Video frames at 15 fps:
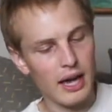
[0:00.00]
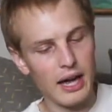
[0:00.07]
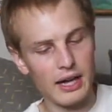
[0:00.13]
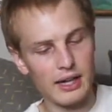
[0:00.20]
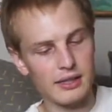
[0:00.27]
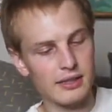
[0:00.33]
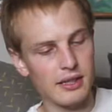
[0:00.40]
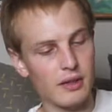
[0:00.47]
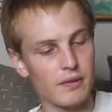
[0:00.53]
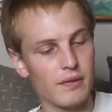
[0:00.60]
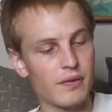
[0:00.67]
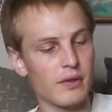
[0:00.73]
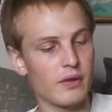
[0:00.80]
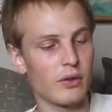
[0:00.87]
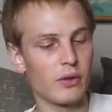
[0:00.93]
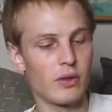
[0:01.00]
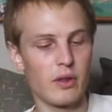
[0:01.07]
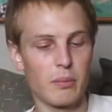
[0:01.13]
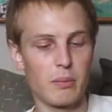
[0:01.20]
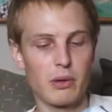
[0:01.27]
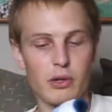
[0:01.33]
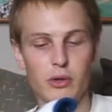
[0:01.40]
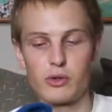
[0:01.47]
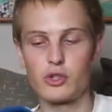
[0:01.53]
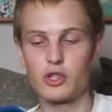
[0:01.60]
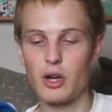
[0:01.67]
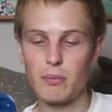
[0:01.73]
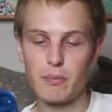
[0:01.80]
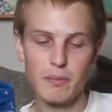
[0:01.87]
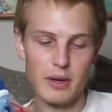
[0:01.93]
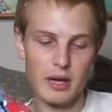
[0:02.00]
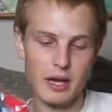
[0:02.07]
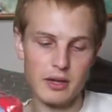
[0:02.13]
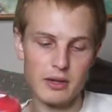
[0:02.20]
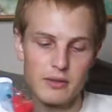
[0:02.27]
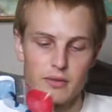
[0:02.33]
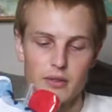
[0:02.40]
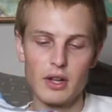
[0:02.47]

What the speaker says: accent through the blue Jumpman.